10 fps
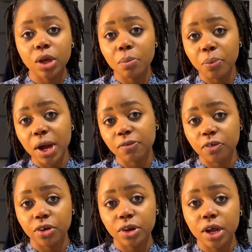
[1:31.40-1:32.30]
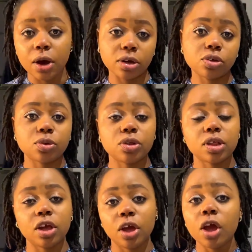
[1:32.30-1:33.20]
bright for you now, I just want to
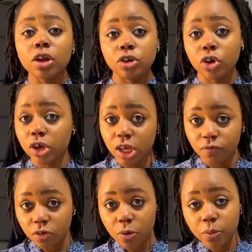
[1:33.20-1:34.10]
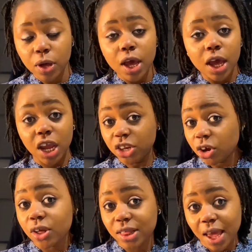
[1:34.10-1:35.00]
say don't give up. It
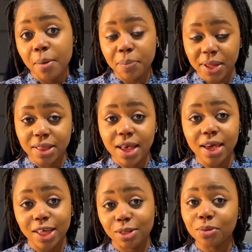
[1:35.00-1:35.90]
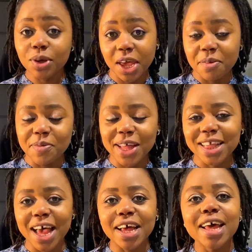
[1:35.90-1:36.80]
does get better. It will get
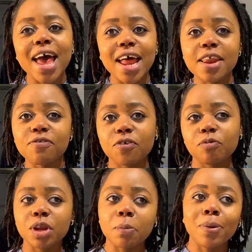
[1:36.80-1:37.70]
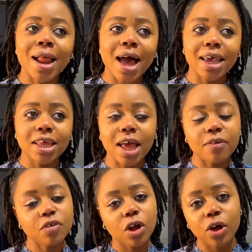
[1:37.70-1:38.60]
better. And if you've been applying and
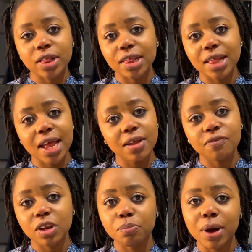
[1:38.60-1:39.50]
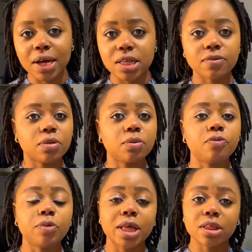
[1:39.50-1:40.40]
you've not gotten any feedback, let's say you're
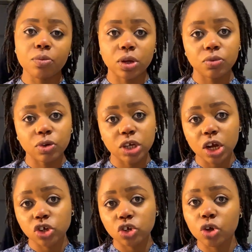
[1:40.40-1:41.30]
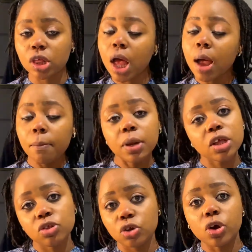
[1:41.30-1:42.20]
getting rejections,
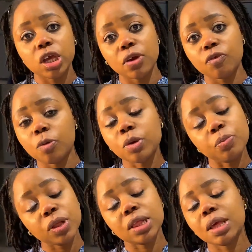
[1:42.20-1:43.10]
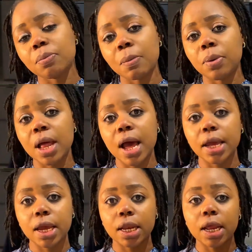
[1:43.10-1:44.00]
please do not give up. Please keep
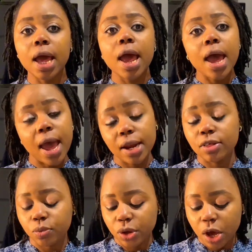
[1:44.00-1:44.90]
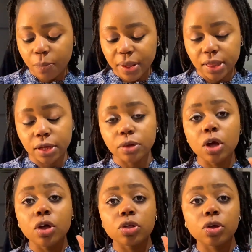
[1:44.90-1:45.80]
applying and it will get better.
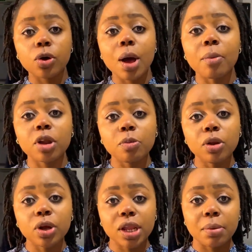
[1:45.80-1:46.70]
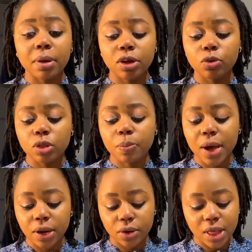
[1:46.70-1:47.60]
So I'm going to be looking at my notes
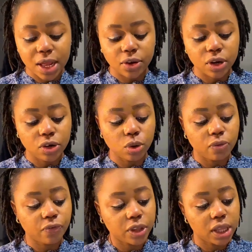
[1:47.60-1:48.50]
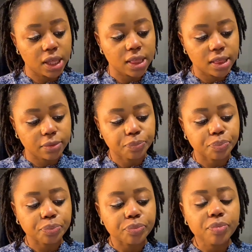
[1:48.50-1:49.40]
pad because I had done a notes for this.
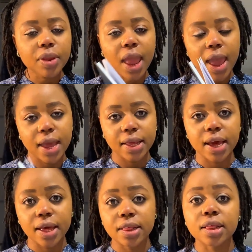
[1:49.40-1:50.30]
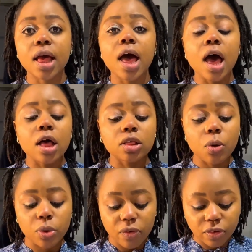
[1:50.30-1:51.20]
And yes, so
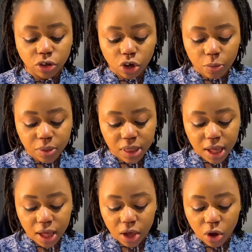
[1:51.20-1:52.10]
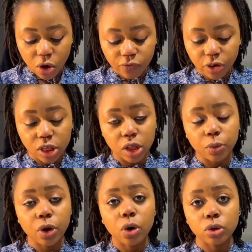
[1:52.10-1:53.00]
one of the jobs that obviously
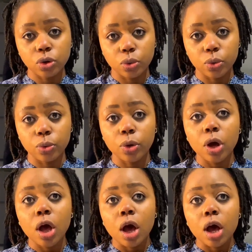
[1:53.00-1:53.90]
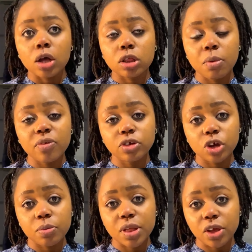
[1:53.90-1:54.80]
we all know, some of the
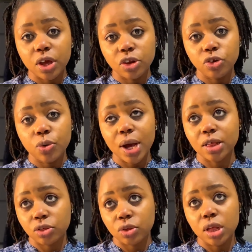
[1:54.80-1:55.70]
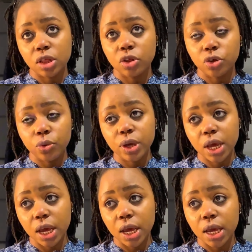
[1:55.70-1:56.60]
jobs that you can do as a student in the
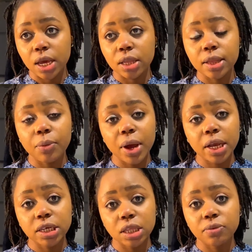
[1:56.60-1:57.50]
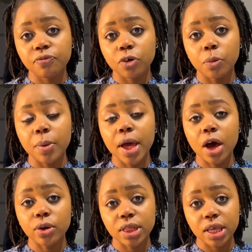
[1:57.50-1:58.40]
UK, they range in from
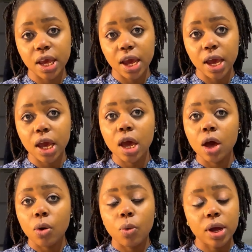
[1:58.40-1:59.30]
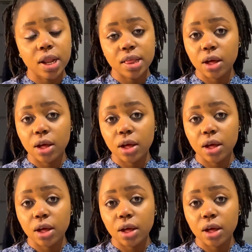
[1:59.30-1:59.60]
healthcare, working as a